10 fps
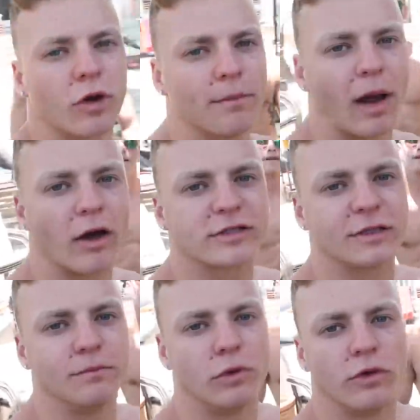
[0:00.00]
we're about
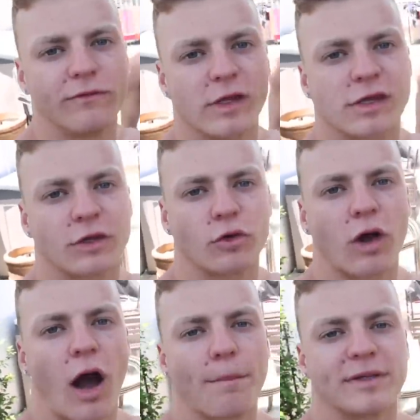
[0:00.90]
to move this little
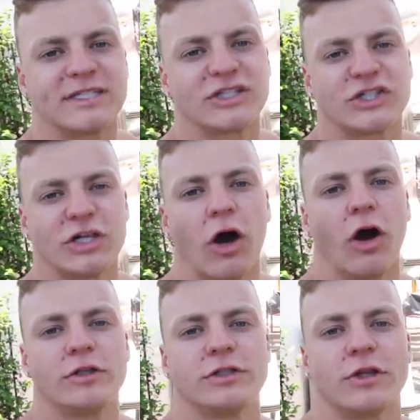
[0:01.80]
competition
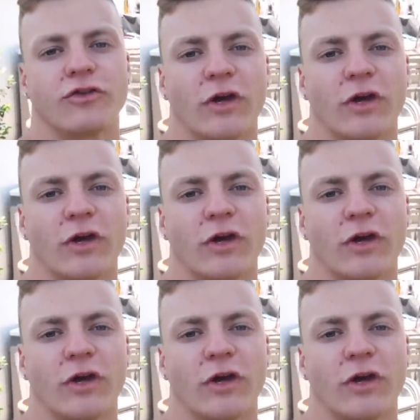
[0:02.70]
onto the